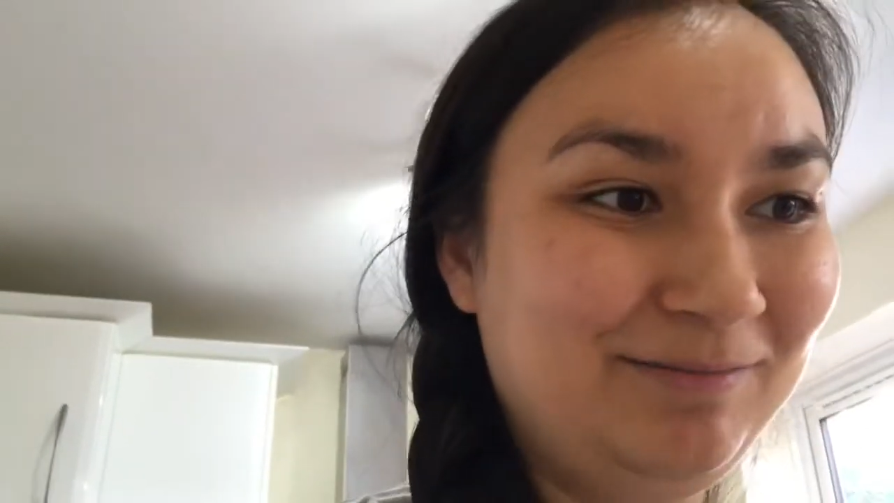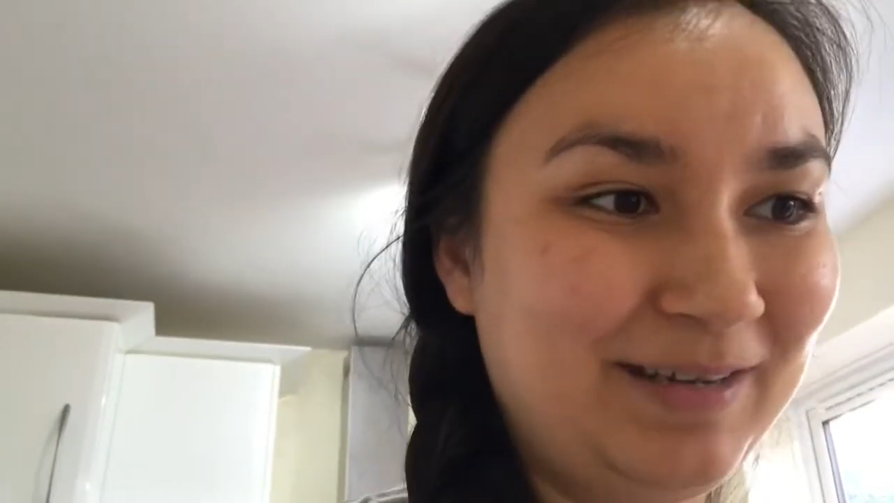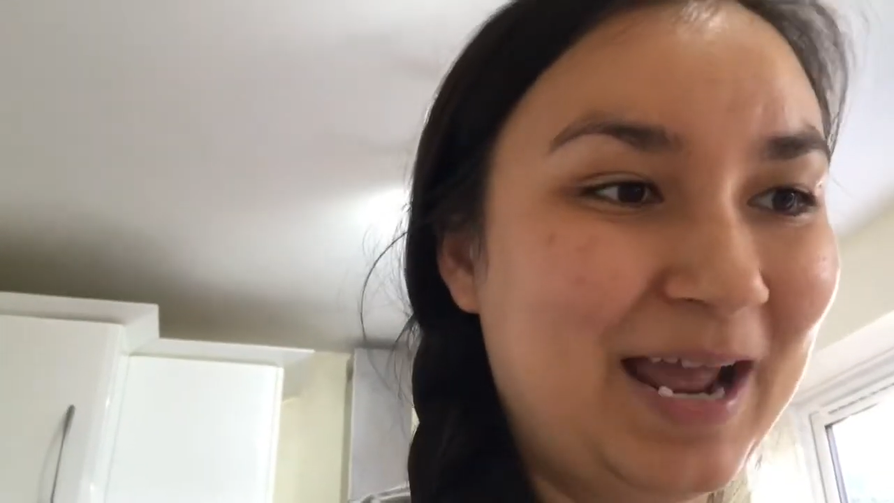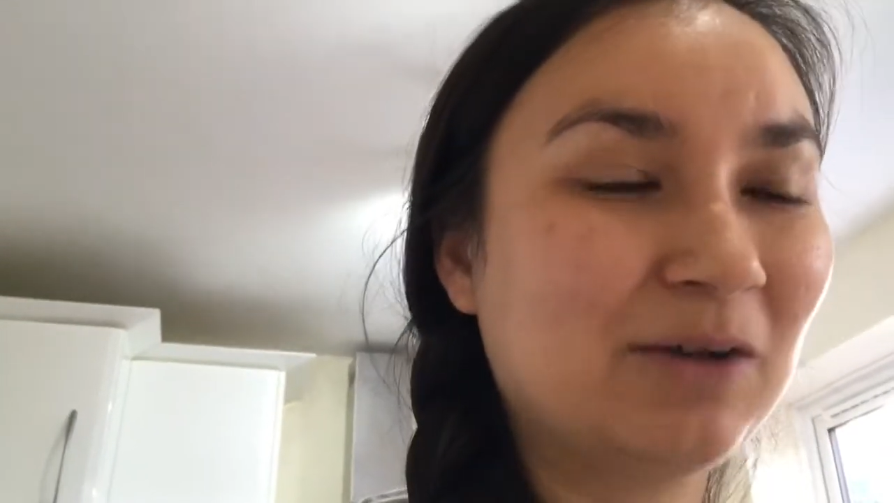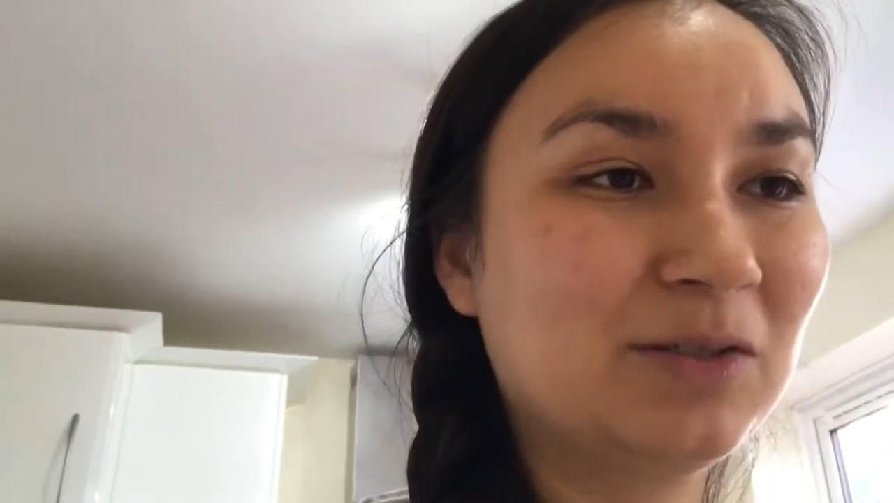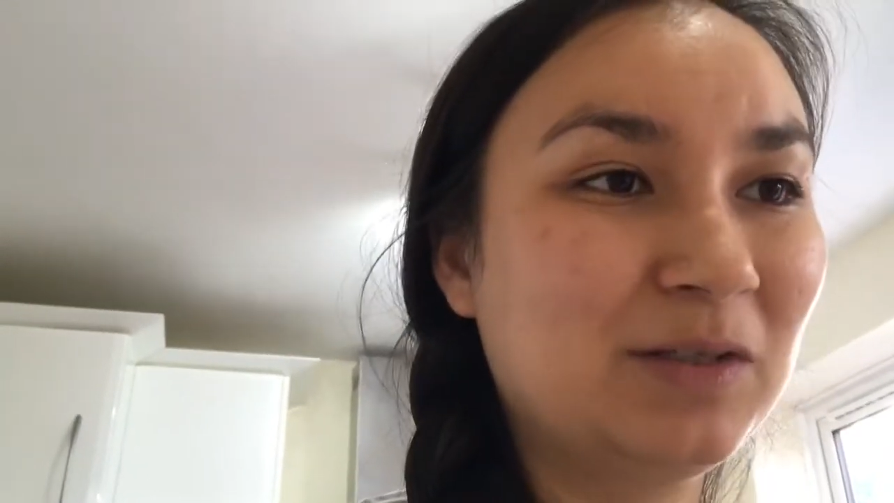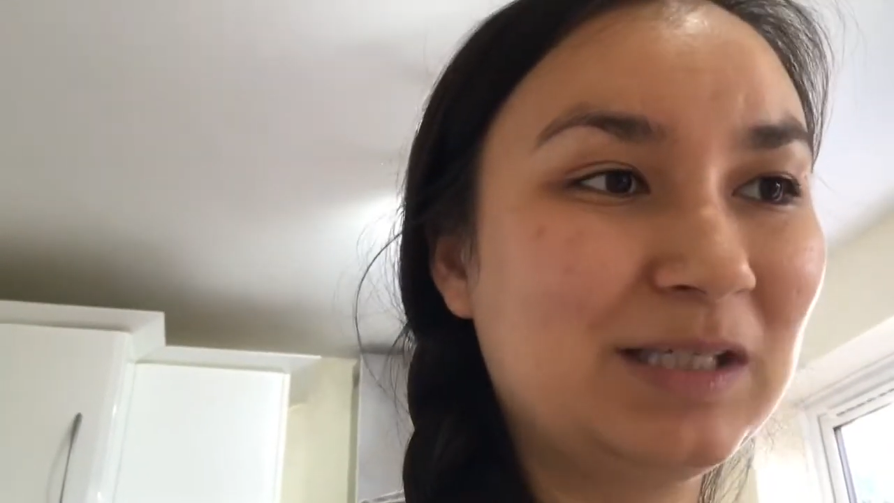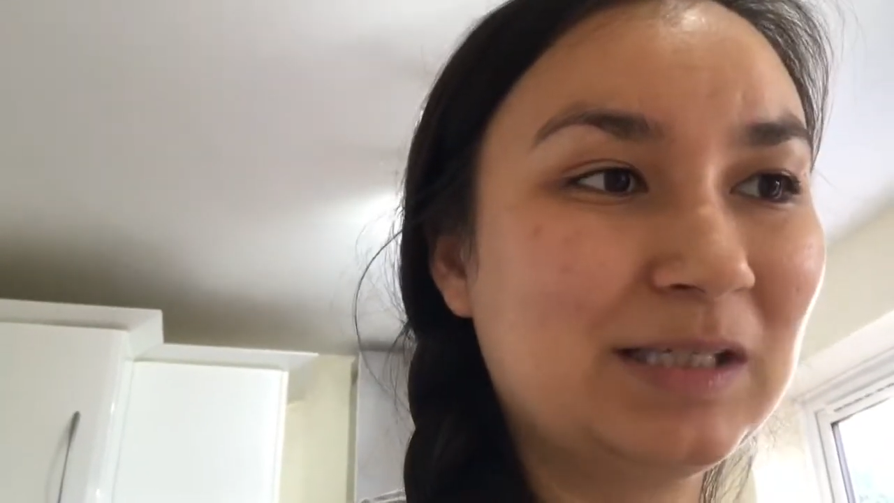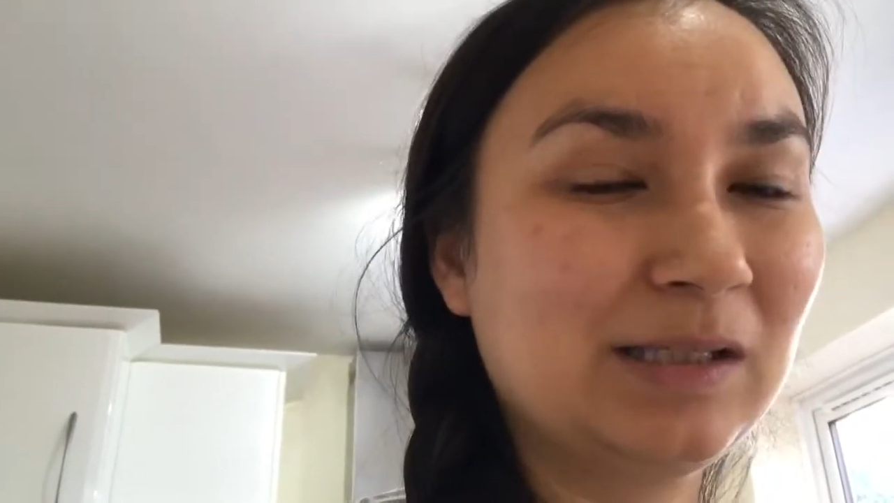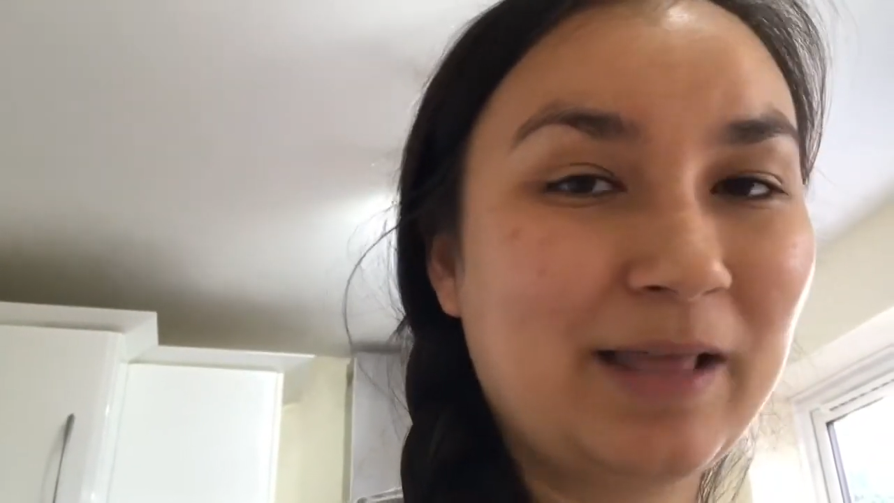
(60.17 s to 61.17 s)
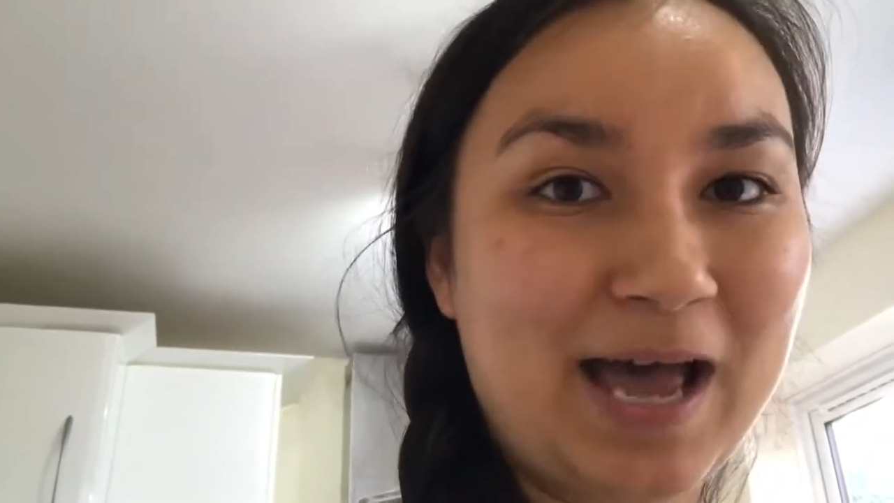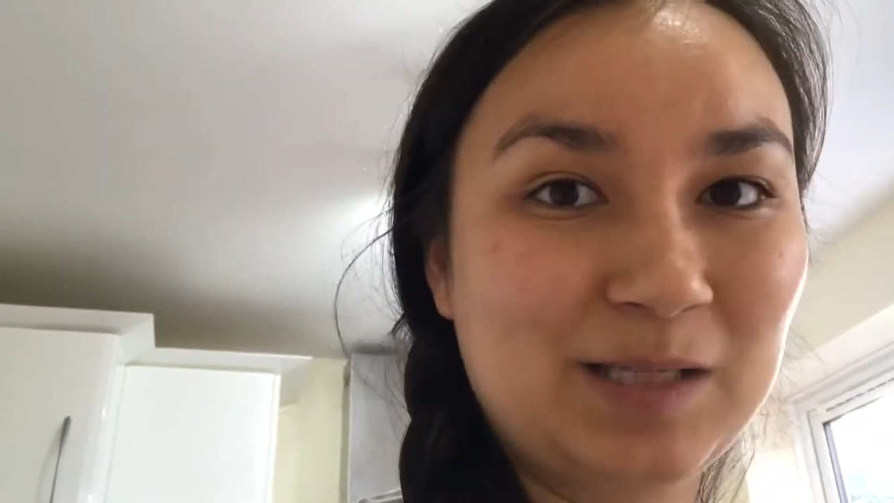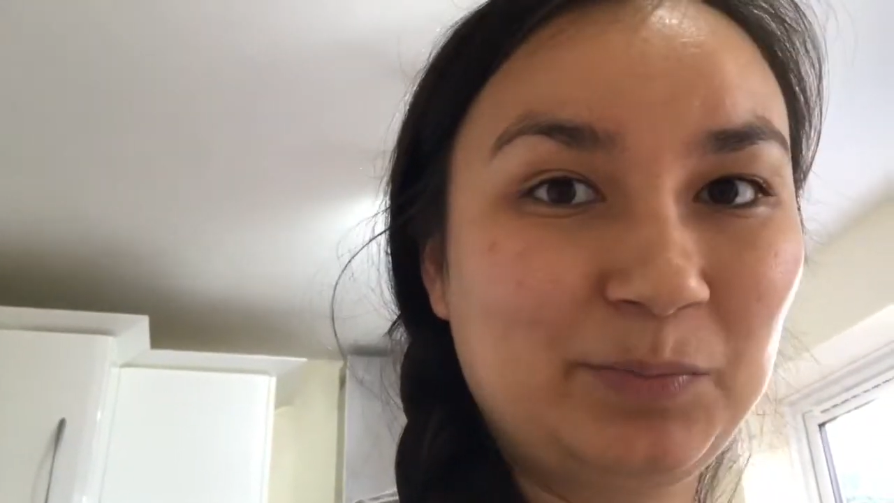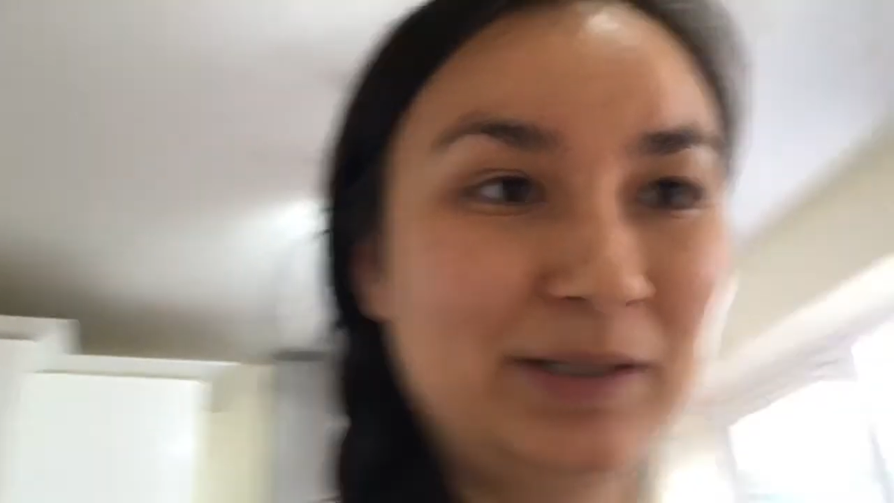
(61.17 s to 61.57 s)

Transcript: now. So this is the last